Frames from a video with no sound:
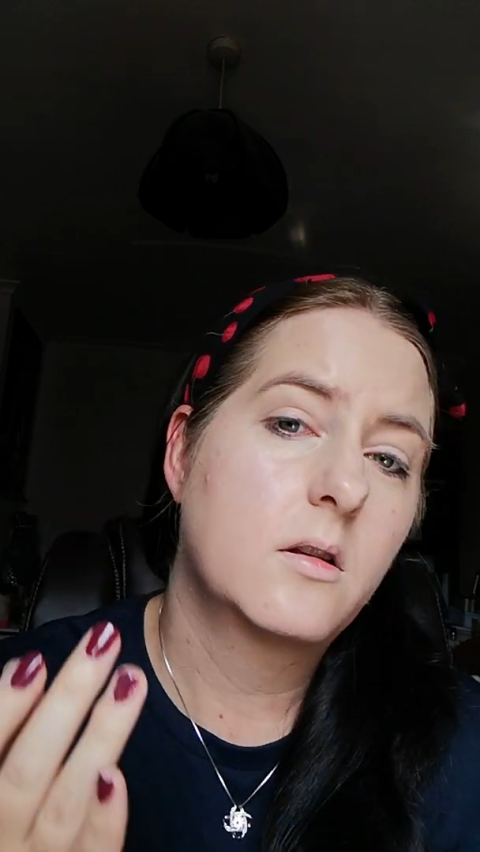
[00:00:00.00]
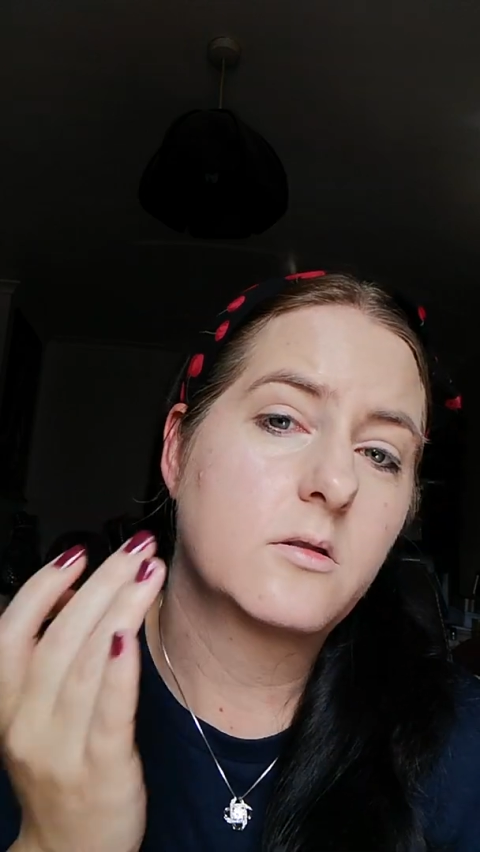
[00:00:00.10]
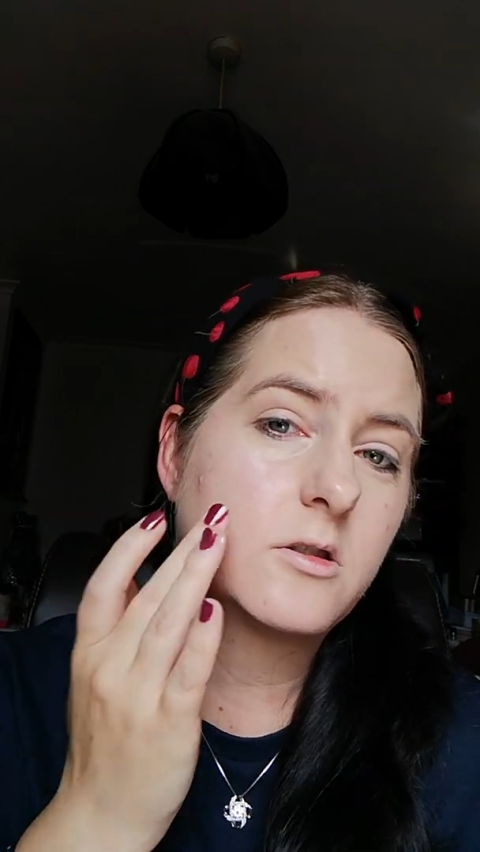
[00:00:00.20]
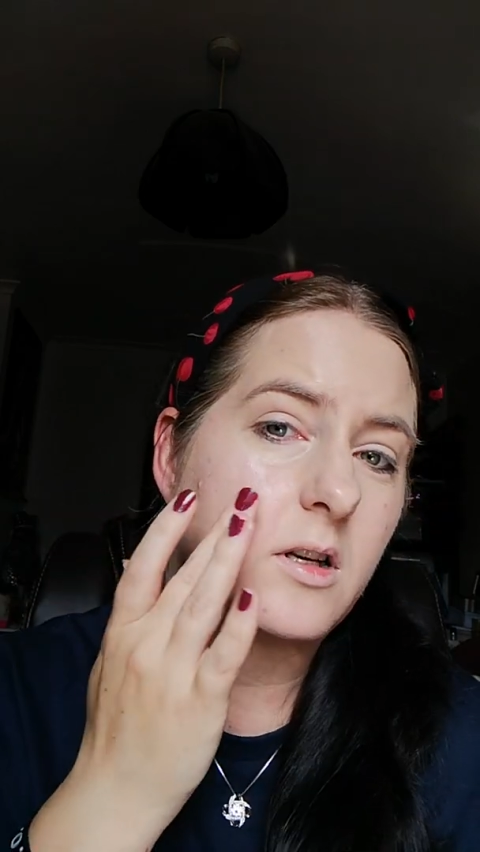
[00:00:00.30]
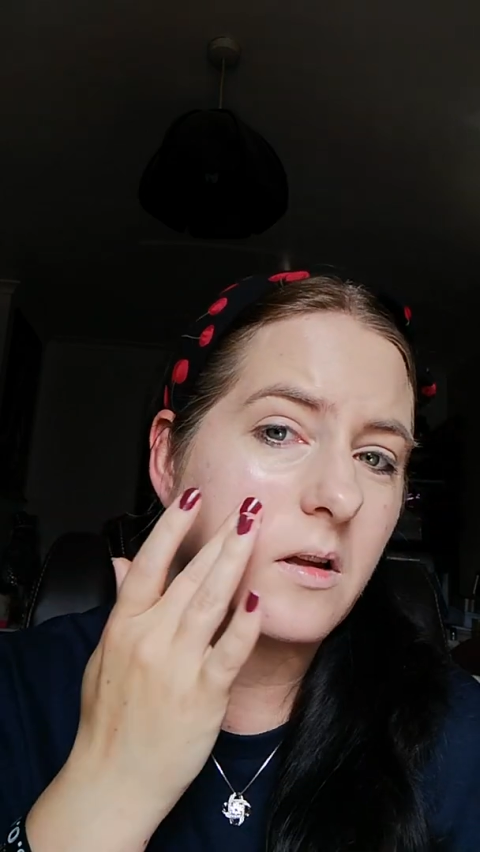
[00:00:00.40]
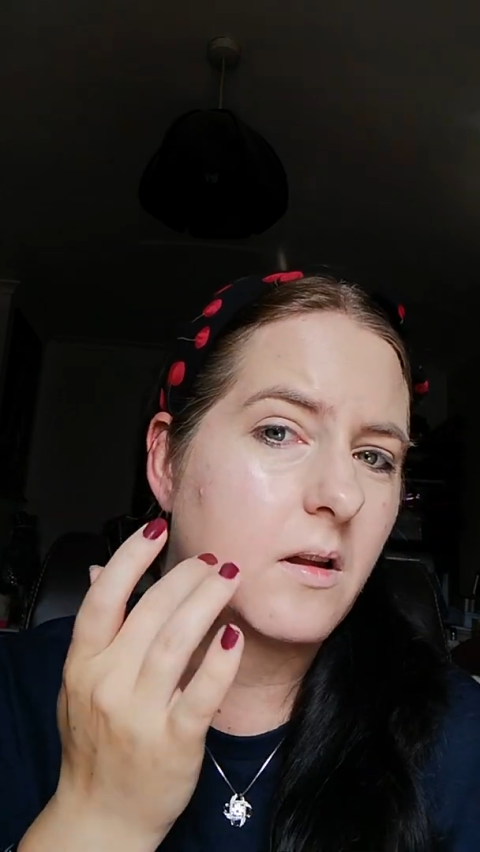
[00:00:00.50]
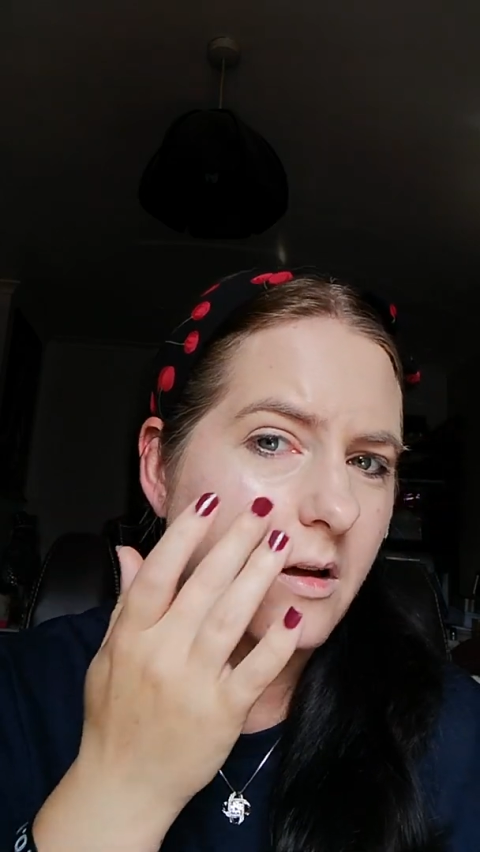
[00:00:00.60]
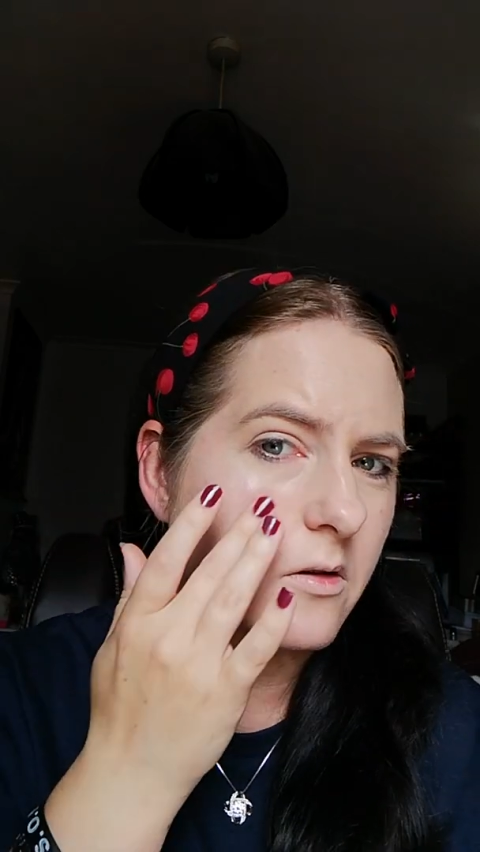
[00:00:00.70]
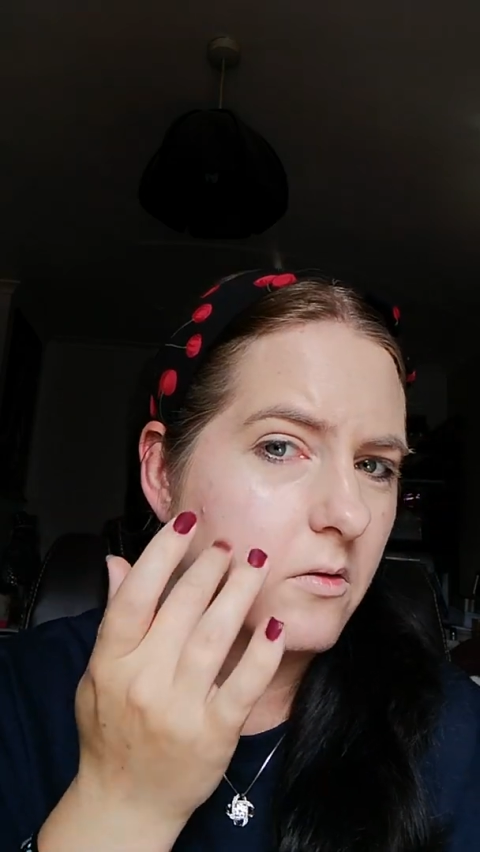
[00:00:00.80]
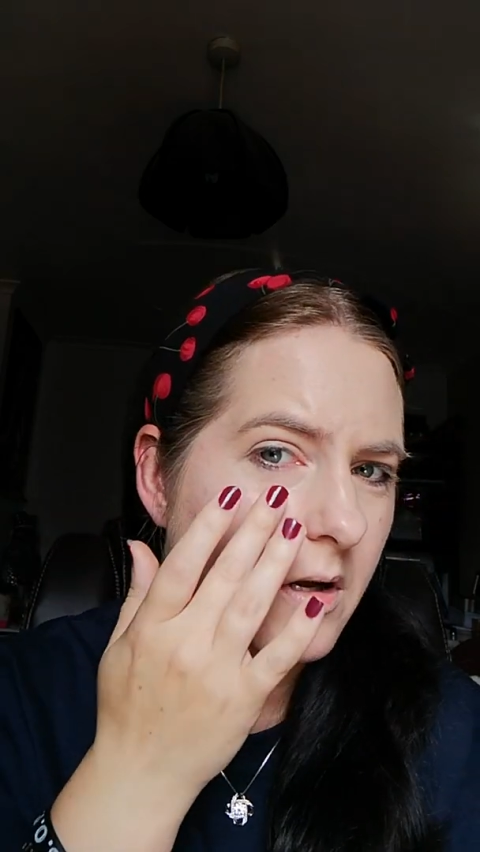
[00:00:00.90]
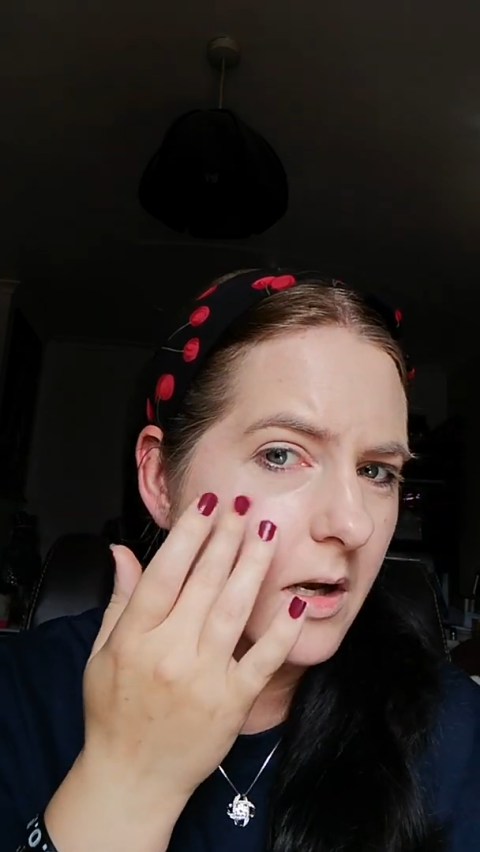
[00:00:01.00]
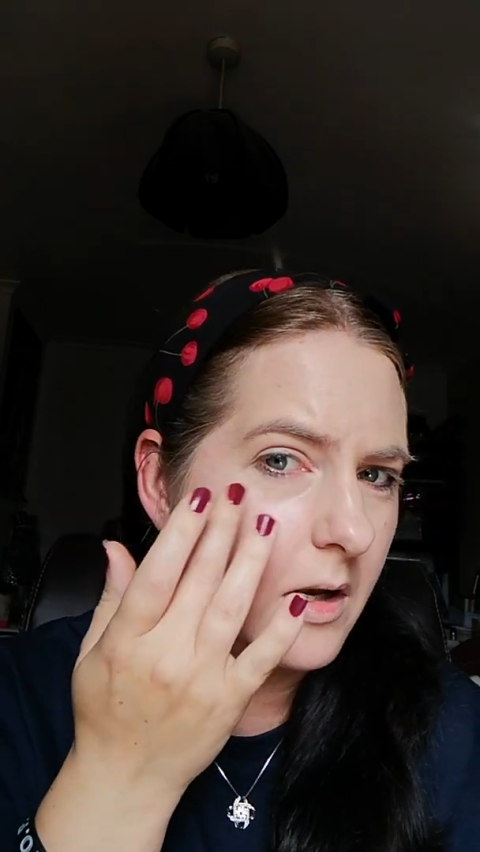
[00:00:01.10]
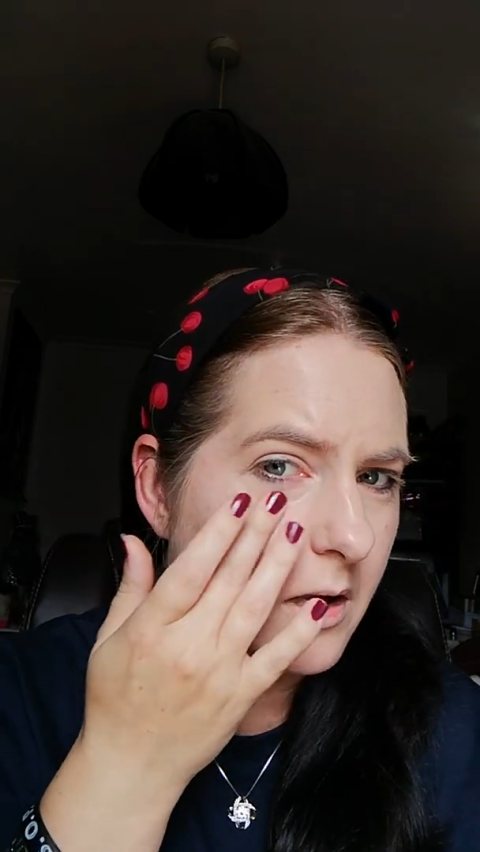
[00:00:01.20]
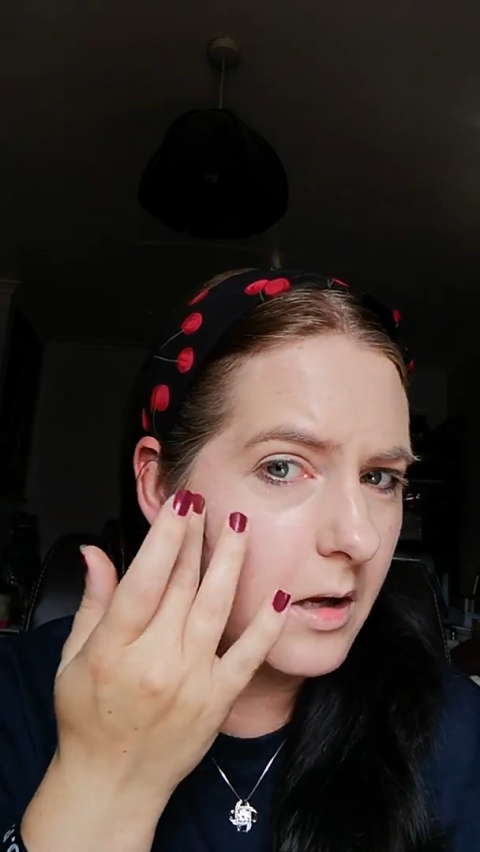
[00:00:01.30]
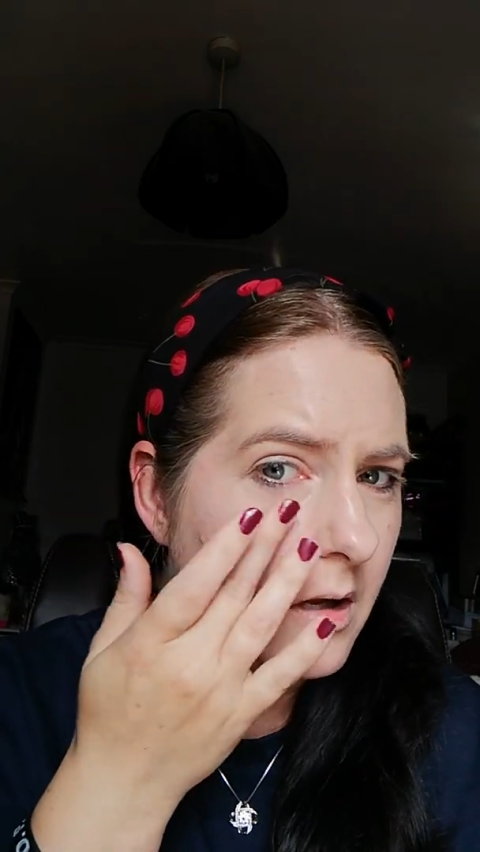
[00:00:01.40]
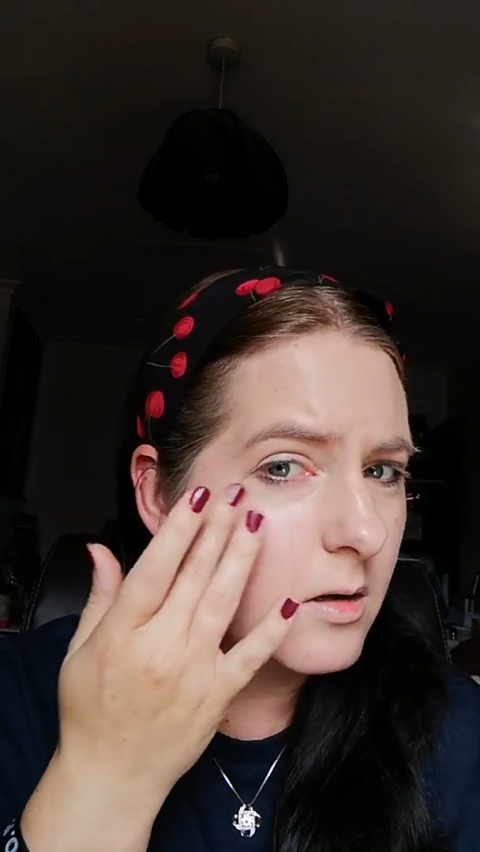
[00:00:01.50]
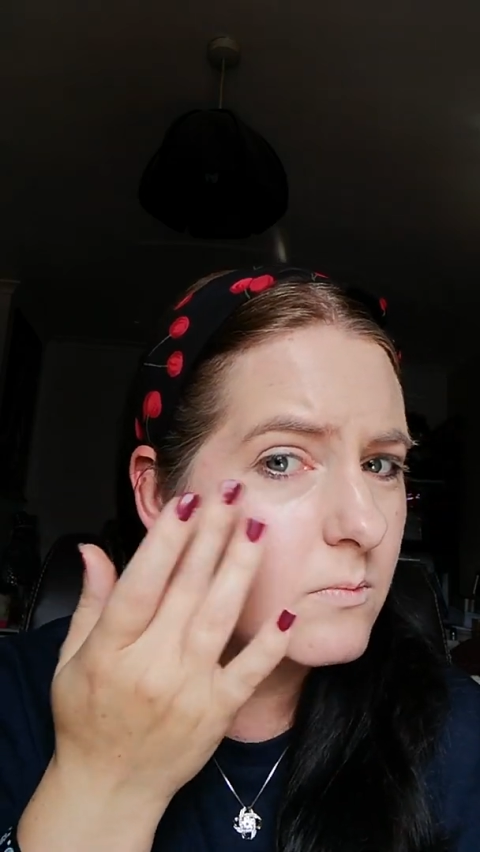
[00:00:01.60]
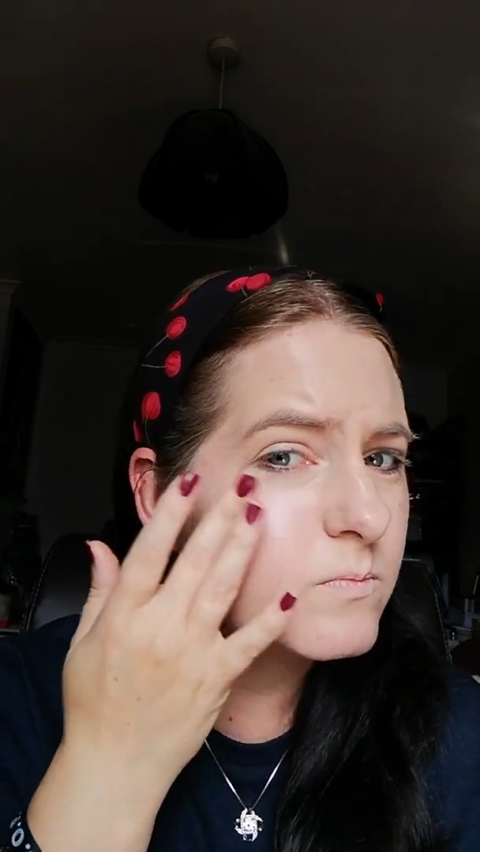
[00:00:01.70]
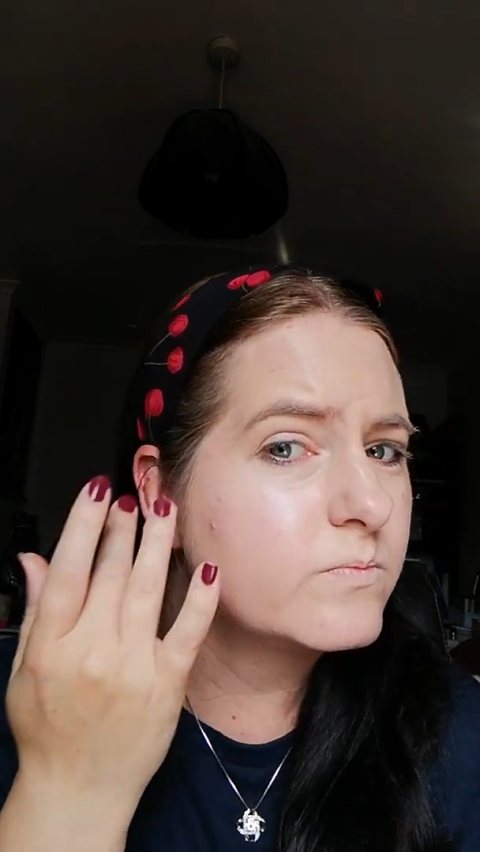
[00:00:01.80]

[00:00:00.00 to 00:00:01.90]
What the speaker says: Actually, that is really,